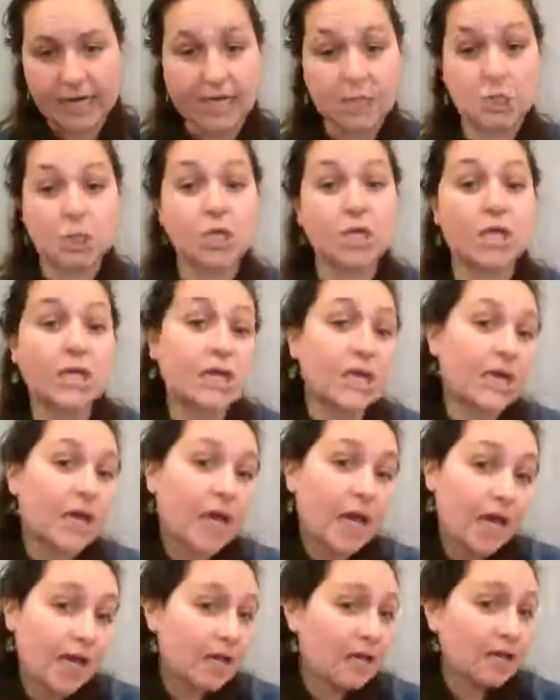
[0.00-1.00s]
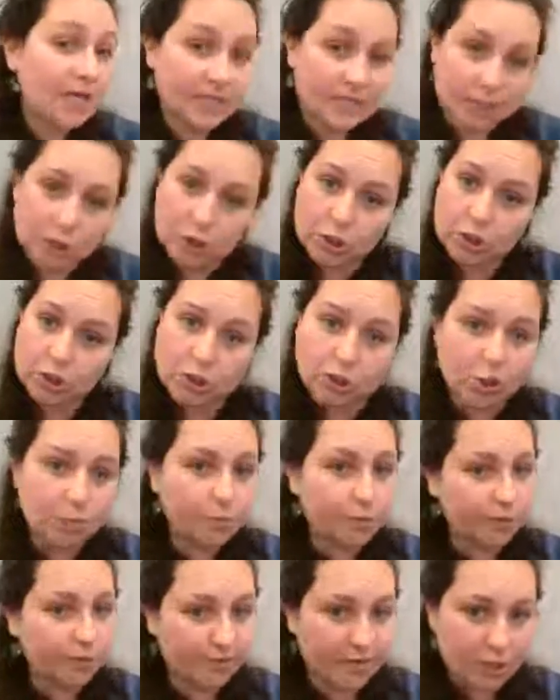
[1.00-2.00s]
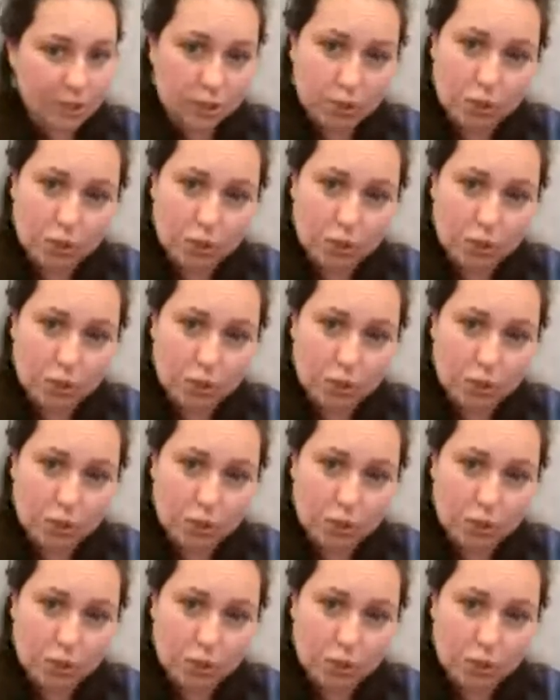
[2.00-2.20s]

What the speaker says: and she gets a super rich,